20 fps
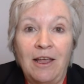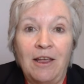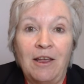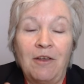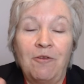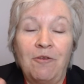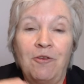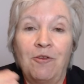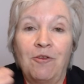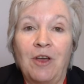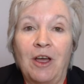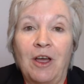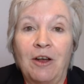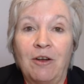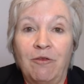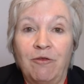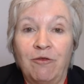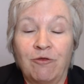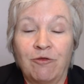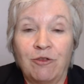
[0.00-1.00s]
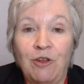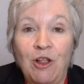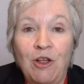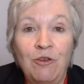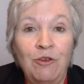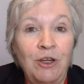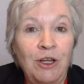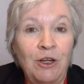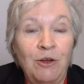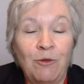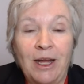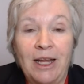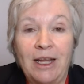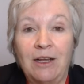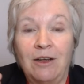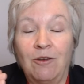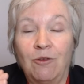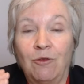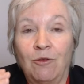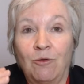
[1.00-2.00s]
If you've got a floating
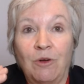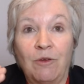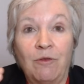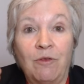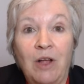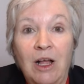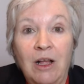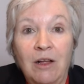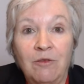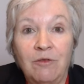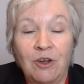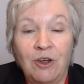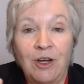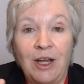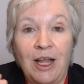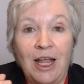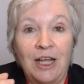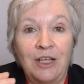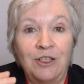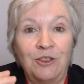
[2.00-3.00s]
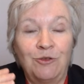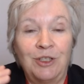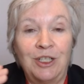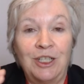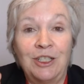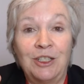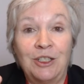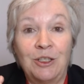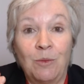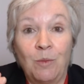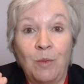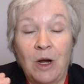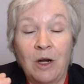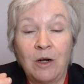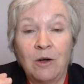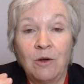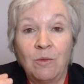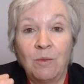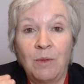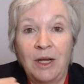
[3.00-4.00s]
rate revolver and you need to
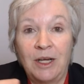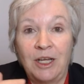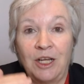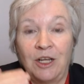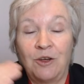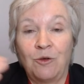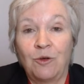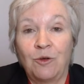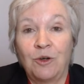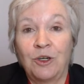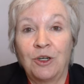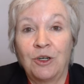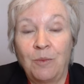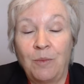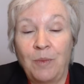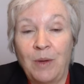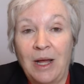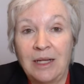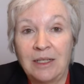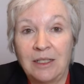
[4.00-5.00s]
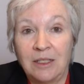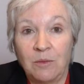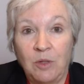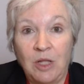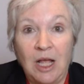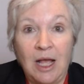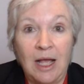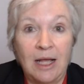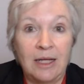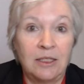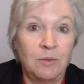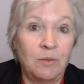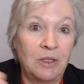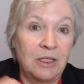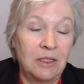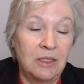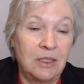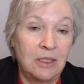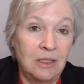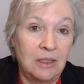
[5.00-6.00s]
borrow money in order to buy supplies
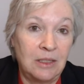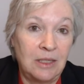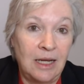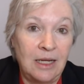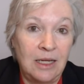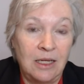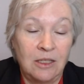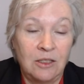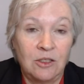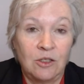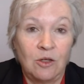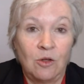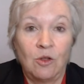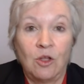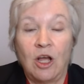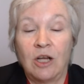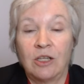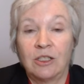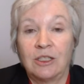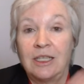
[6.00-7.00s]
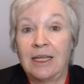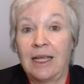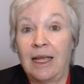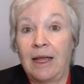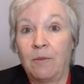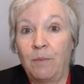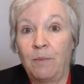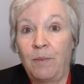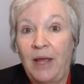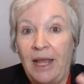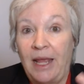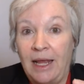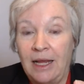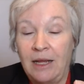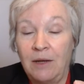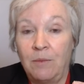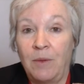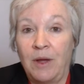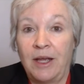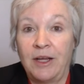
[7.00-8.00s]
because it's taking so long to get
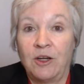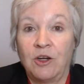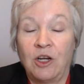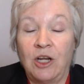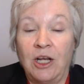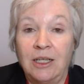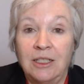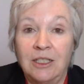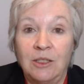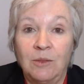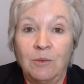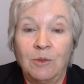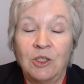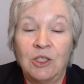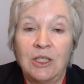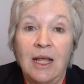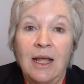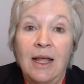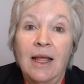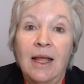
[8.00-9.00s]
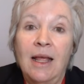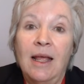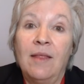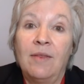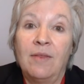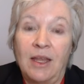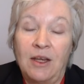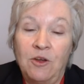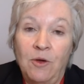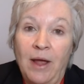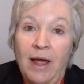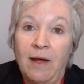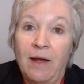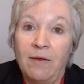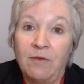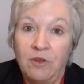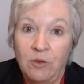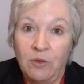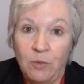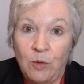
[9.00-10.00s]
paid by your customers, then you
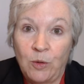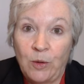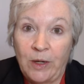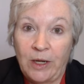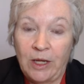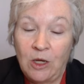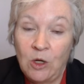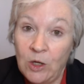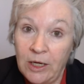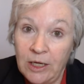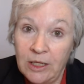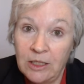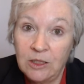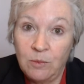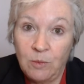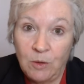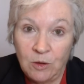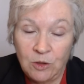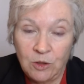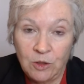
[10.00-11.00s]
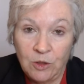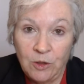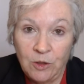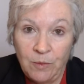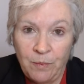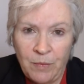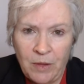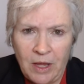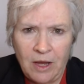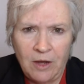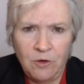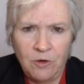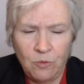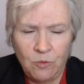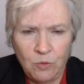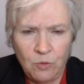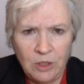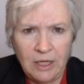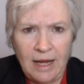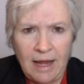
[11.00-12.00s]
have some pretty good exposure, and you
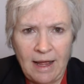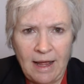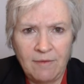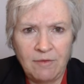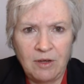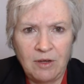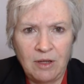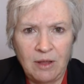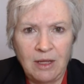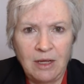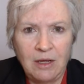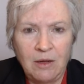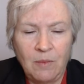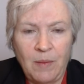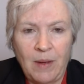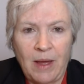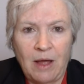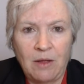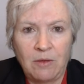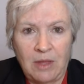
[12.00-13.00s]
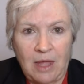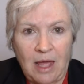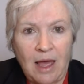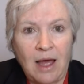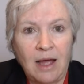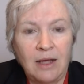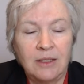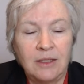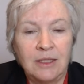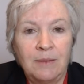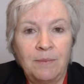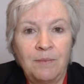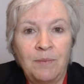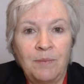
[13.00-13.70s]
really have to think about that.